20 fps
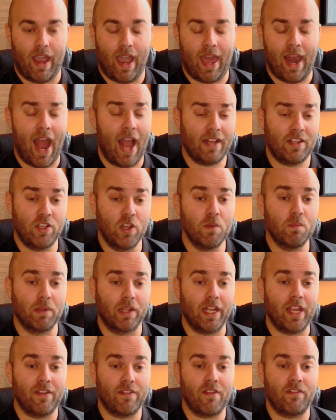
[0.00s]
And I do
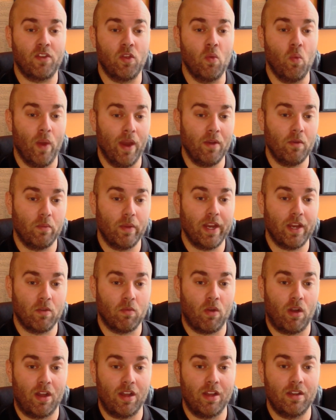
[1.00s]
believe if you win
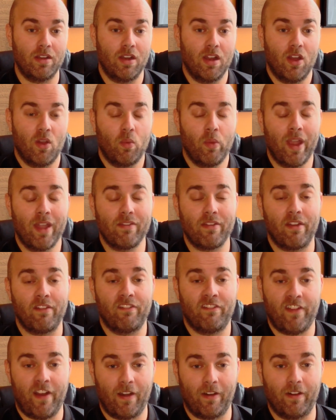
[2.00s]
week 1, we have
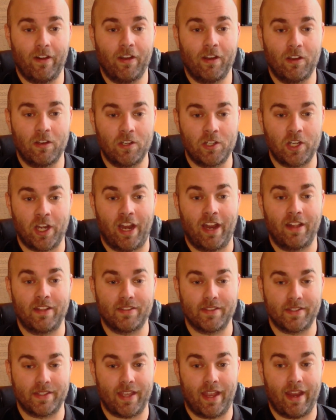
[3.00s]
a very good
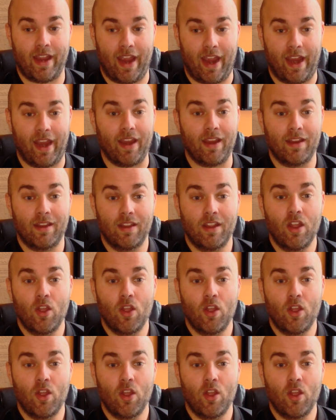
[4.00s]
chance of saying, hey,